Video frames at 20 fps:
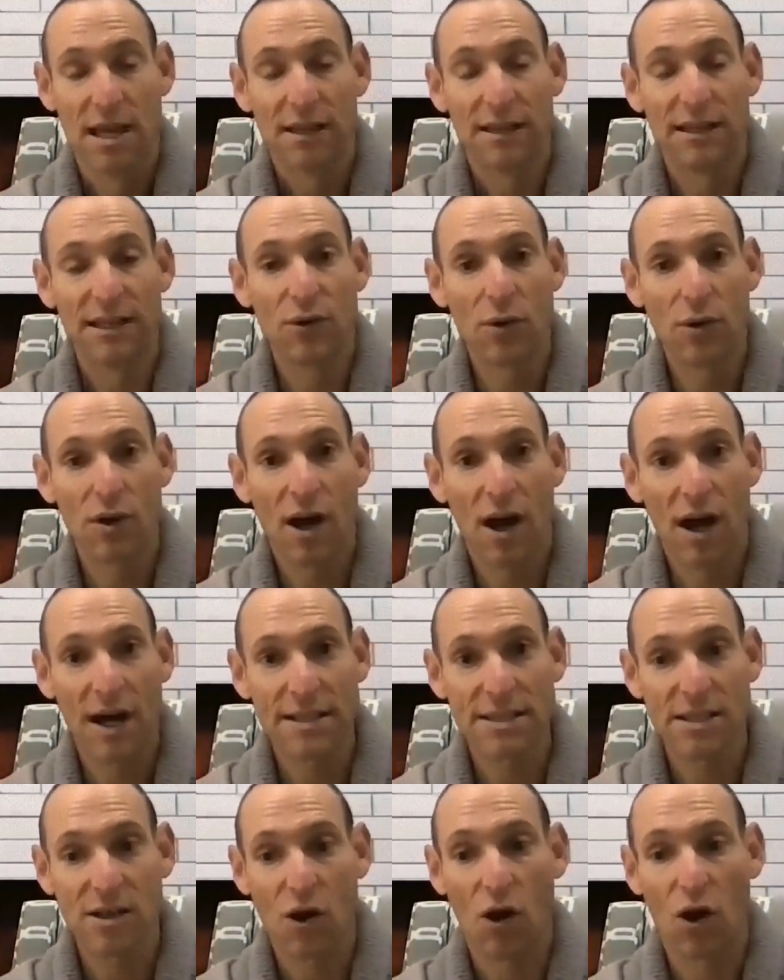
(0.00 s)
Legal
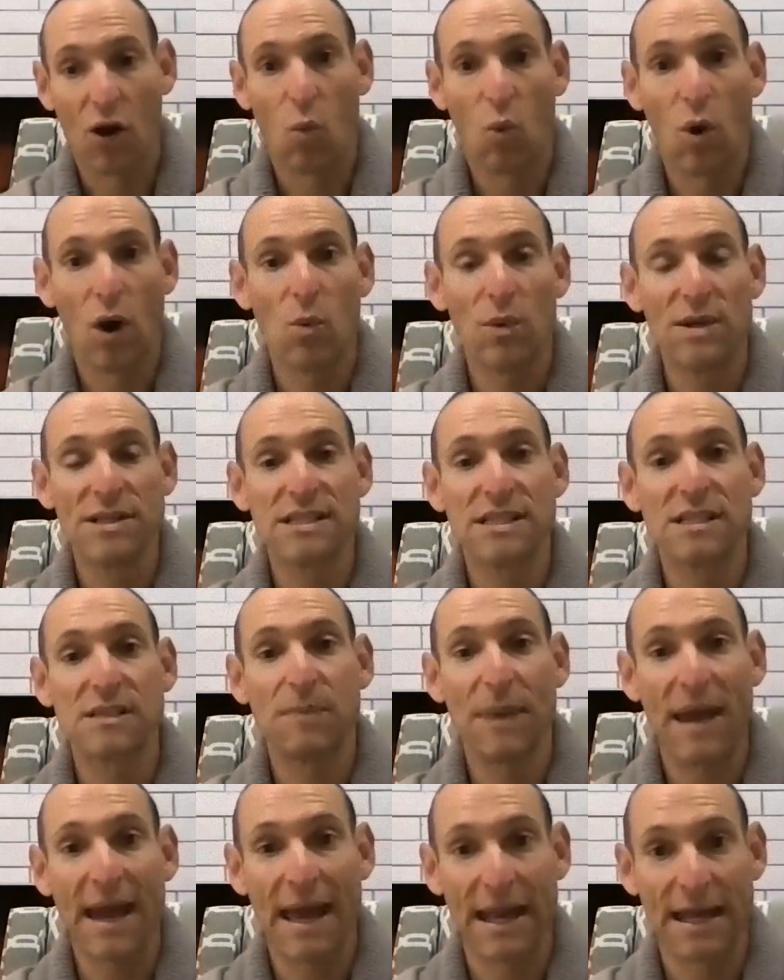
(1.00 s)
costs are what we
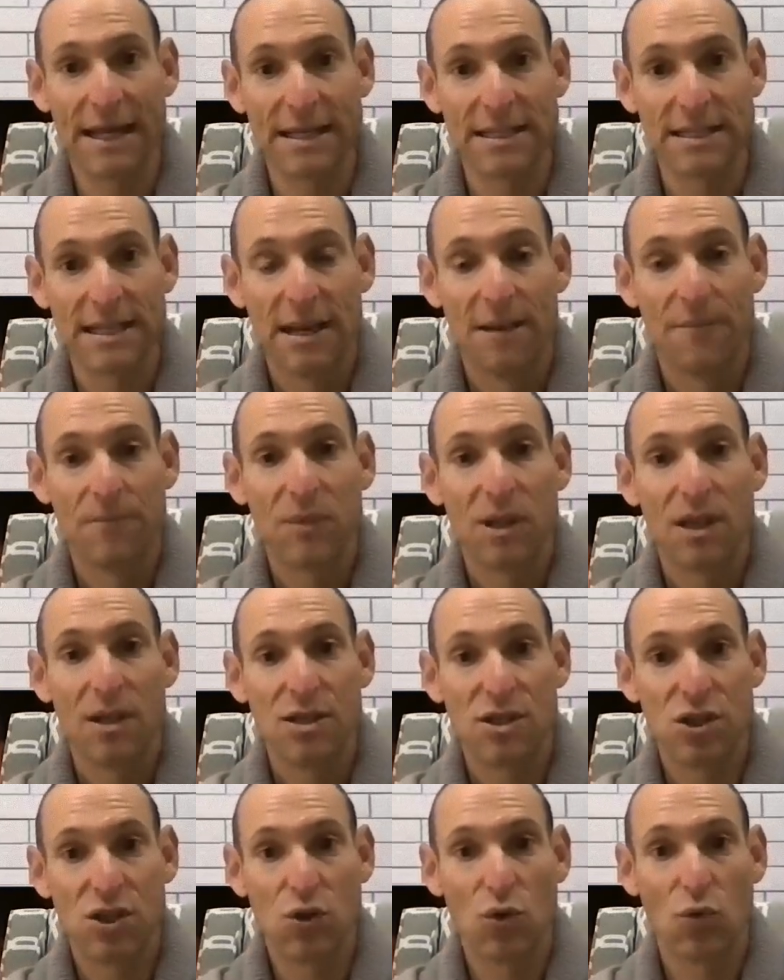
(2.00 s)
spend
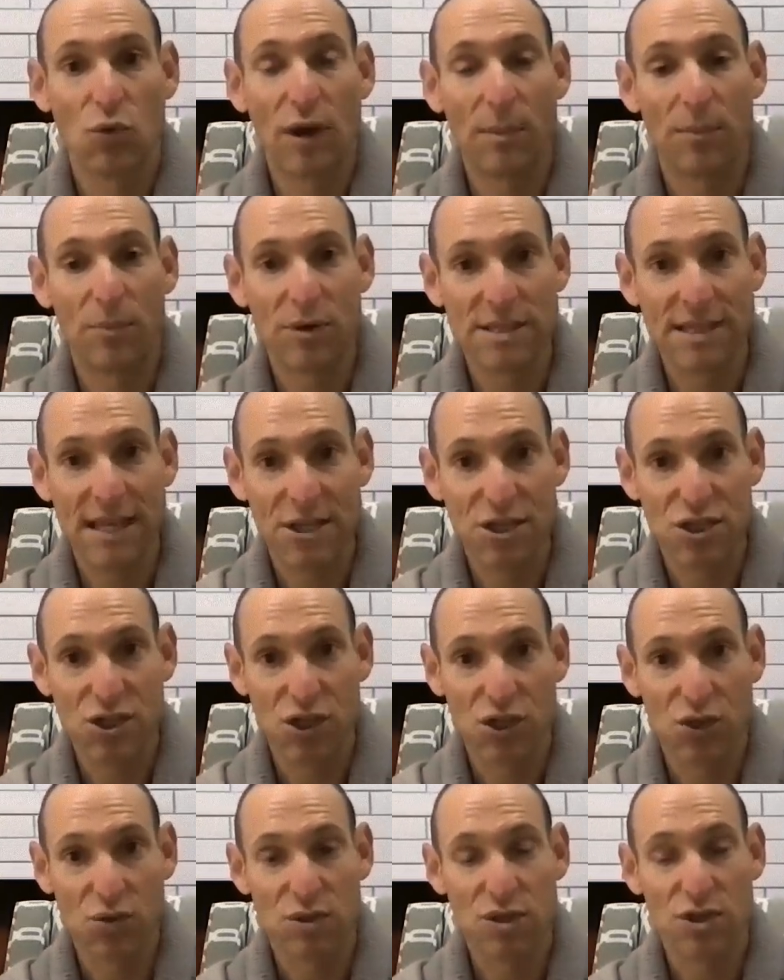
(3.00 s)
to represent
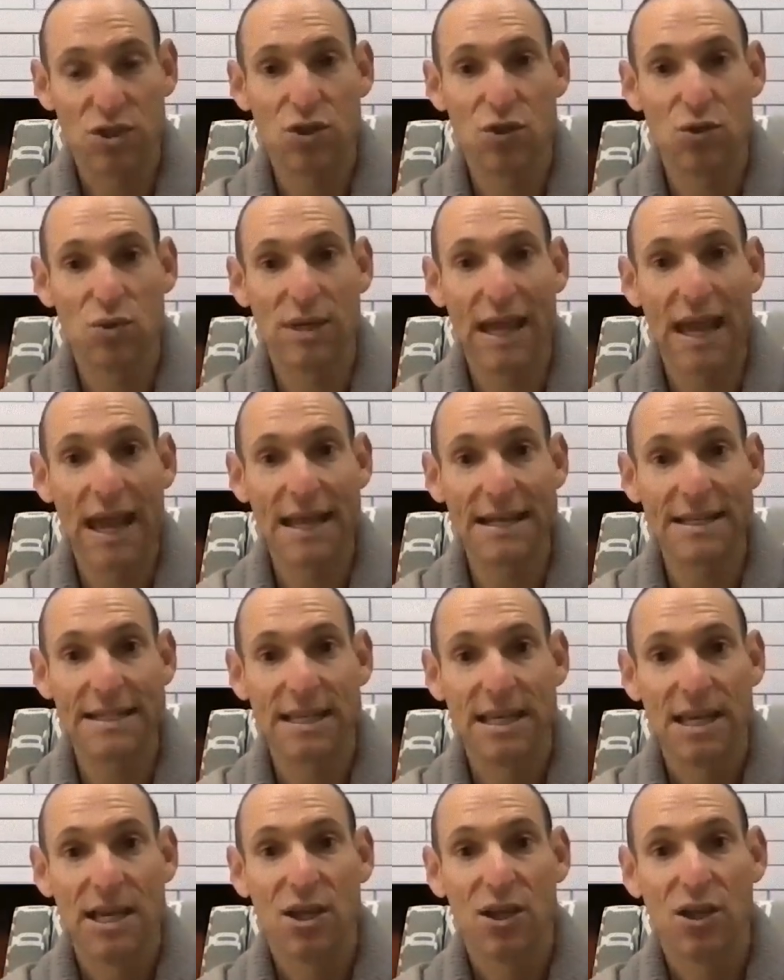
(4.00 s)
you, to get
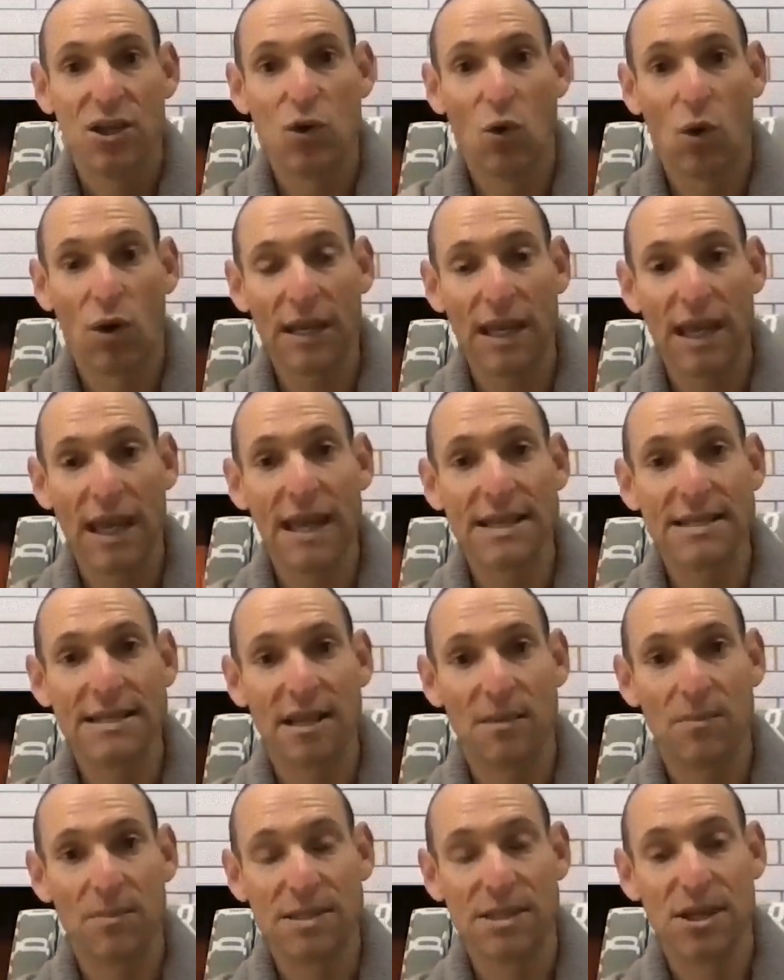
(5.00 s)
your case in
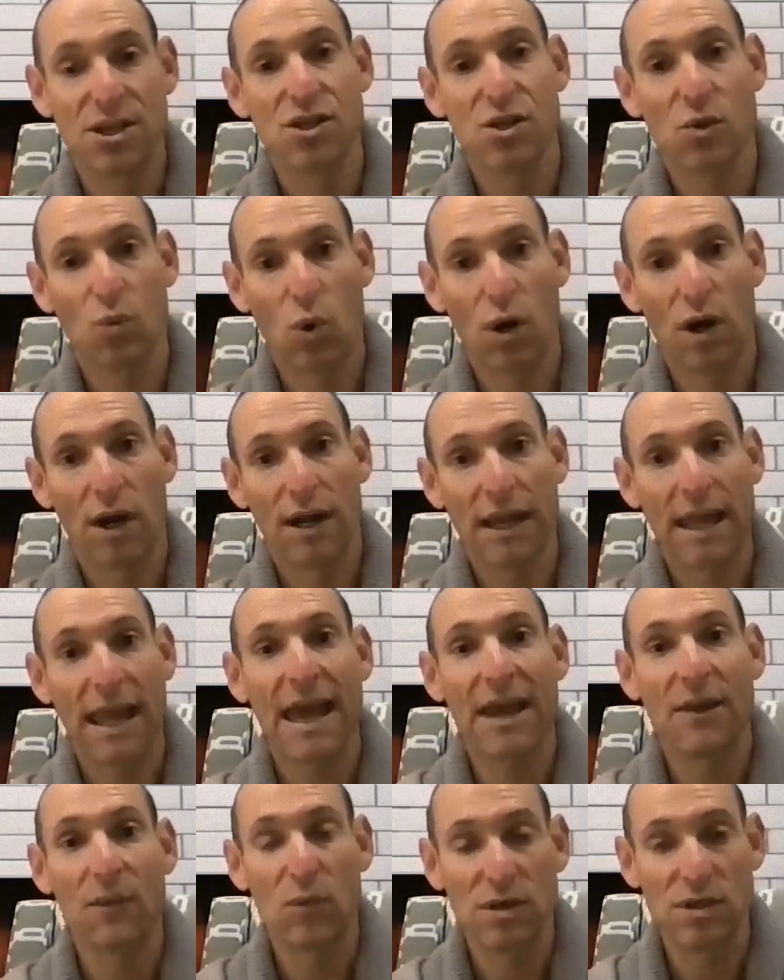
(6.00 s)
a position where it
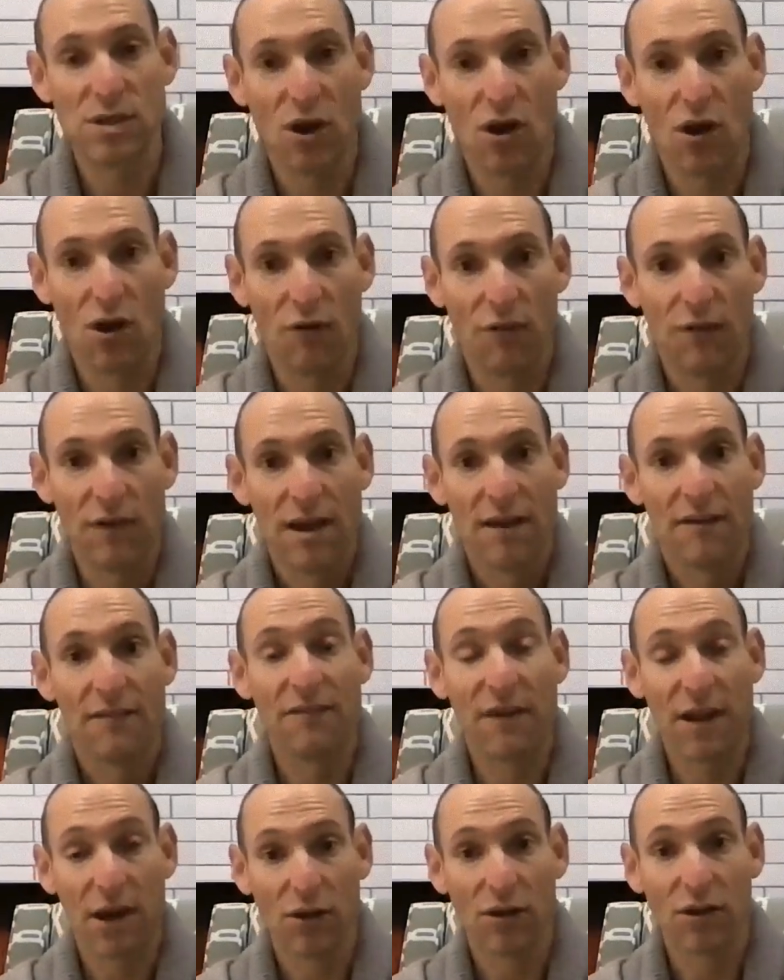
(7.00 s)
can resolve
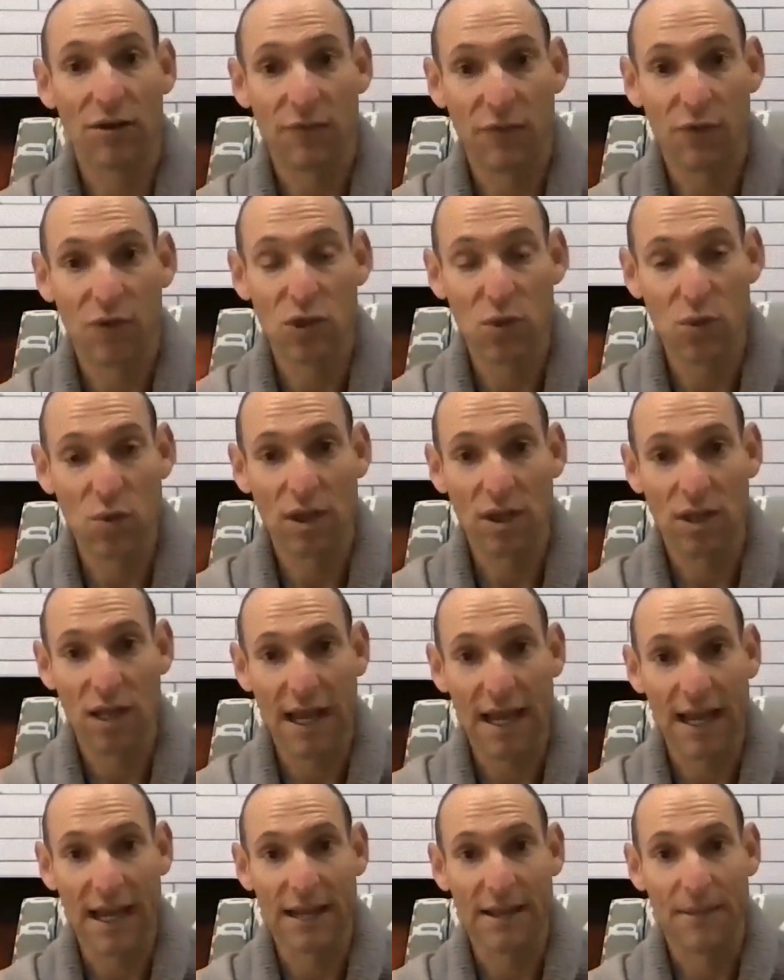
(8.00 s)
fairly for you, the
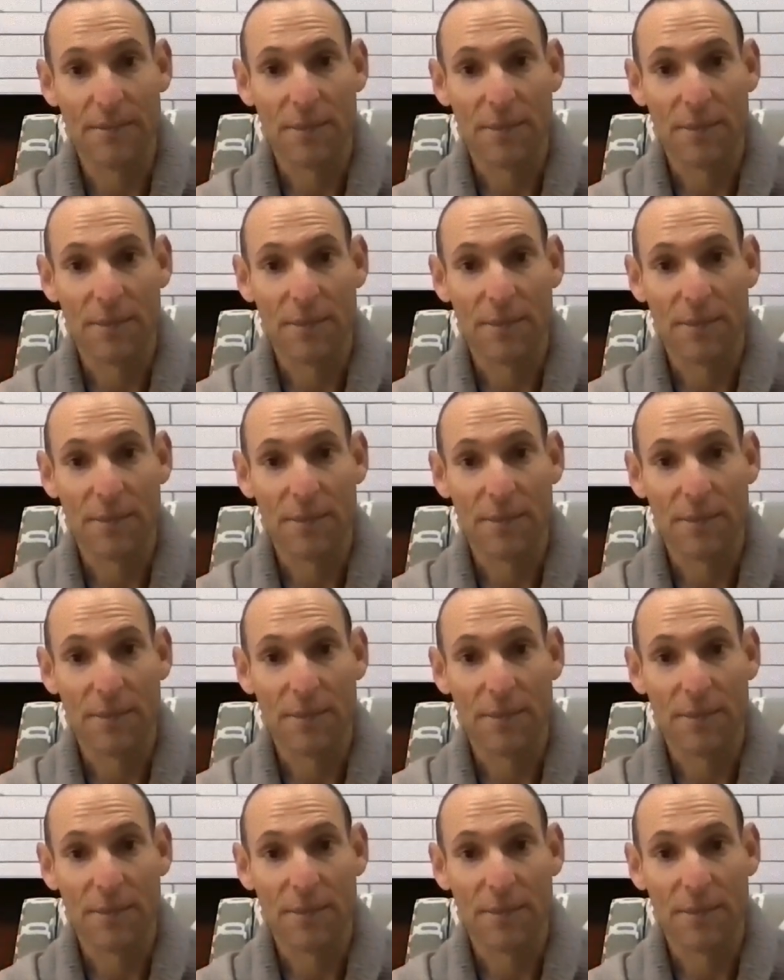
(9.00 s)
client.